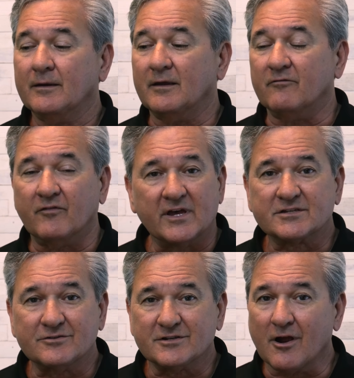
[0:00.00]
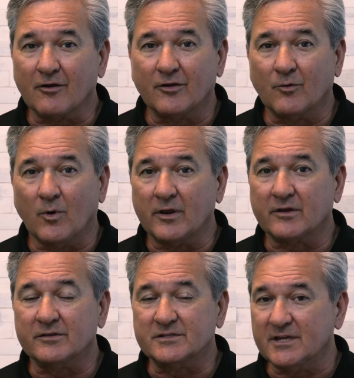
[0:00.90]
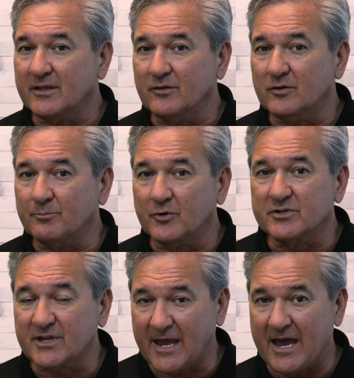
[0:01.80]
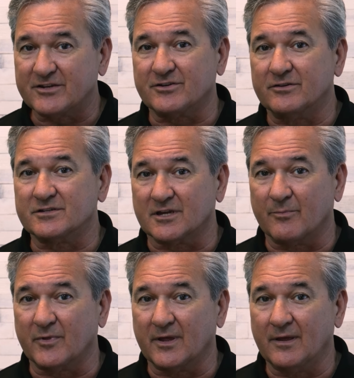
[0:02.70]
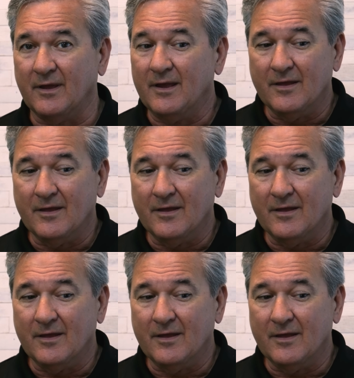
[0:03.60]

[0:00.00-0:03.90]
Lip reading: Investors aren't going to want to continue to push cash into something